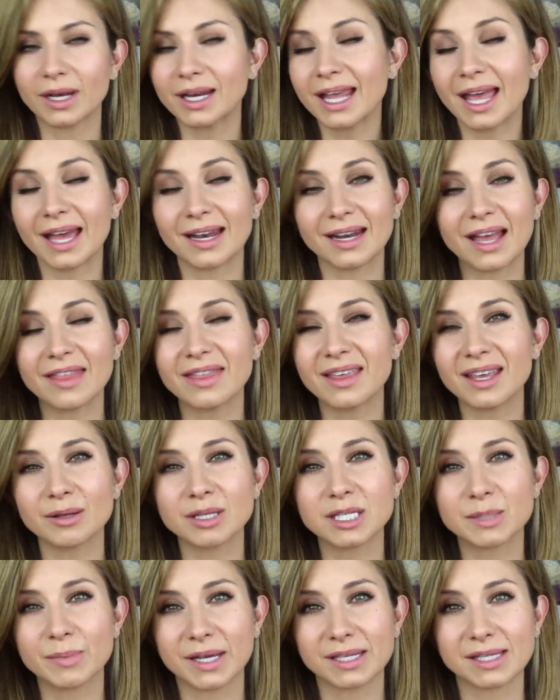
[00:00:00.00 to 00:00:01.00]
And again, I think
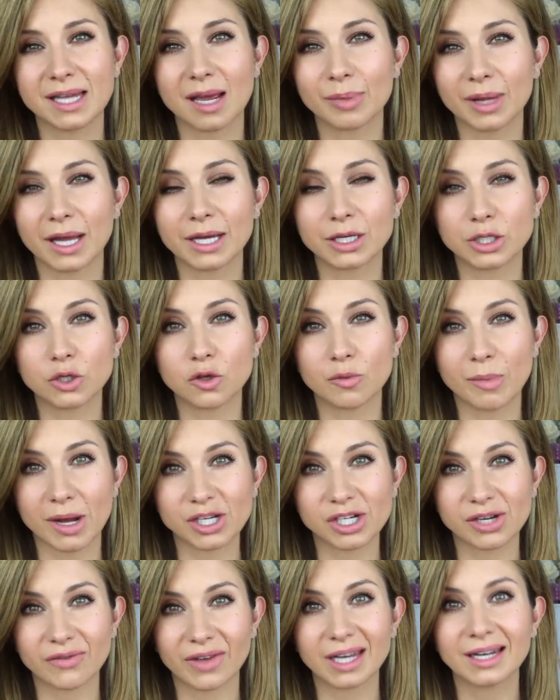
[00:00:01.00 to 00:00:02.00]
it's because I applied too
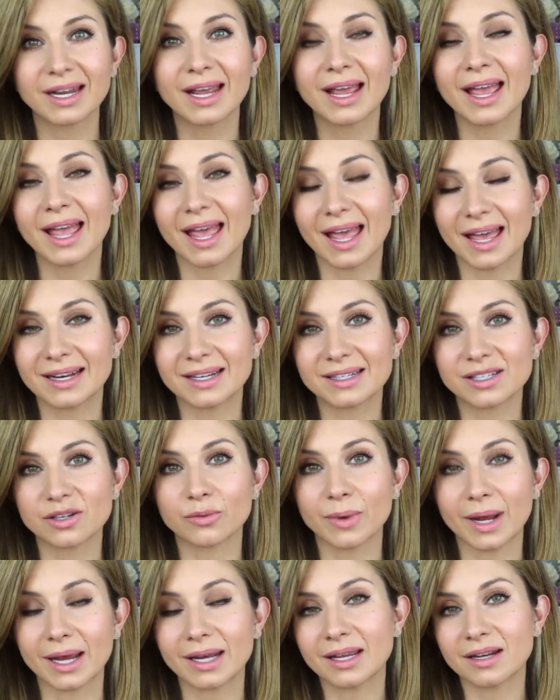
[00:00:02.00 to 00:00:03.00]
much of it and it's a
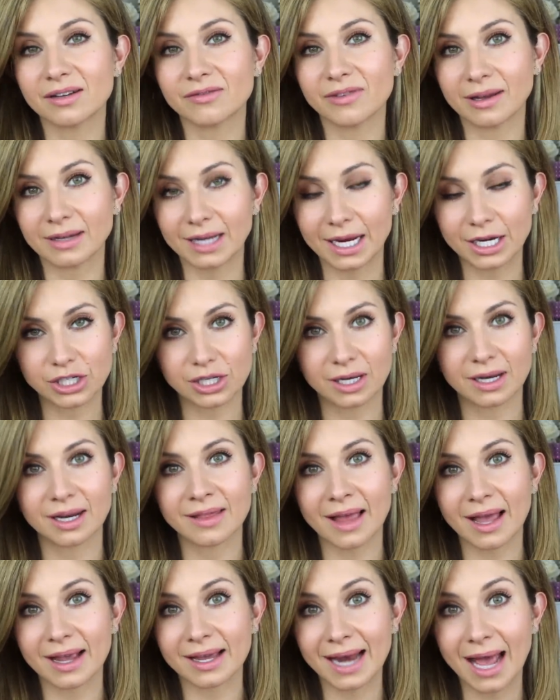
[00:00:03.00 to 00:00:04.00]
radiant foundation
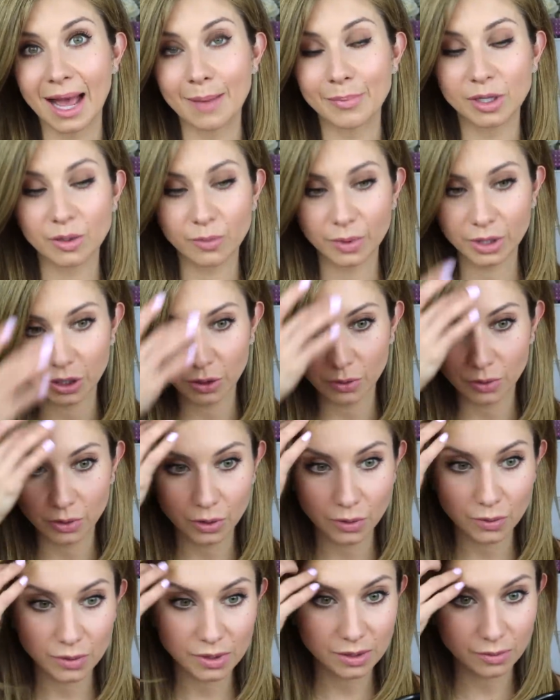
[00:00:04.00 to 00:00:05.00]
and that can happen when you
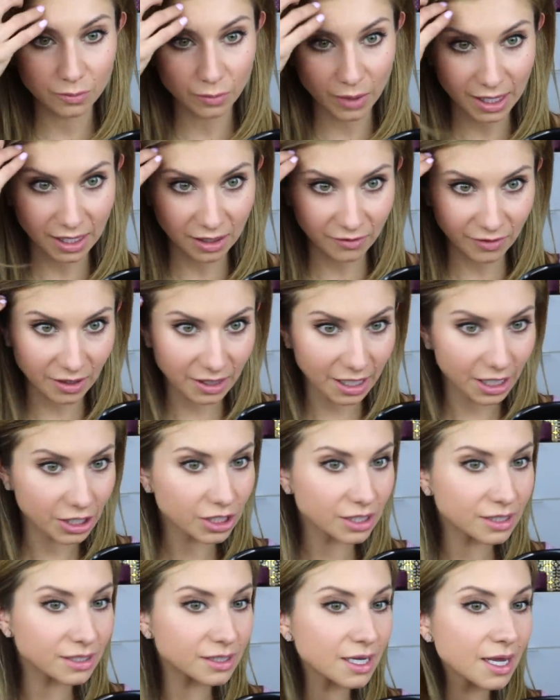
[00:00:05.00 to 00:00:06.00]
use radiant
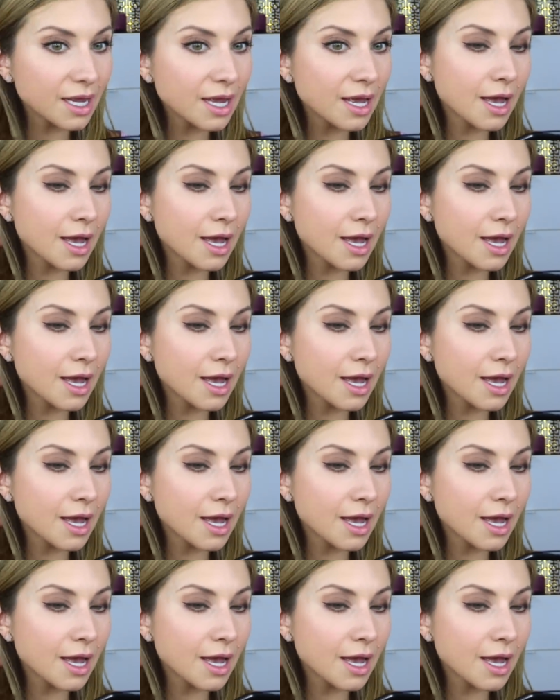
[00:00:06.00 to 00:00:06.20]
foundations.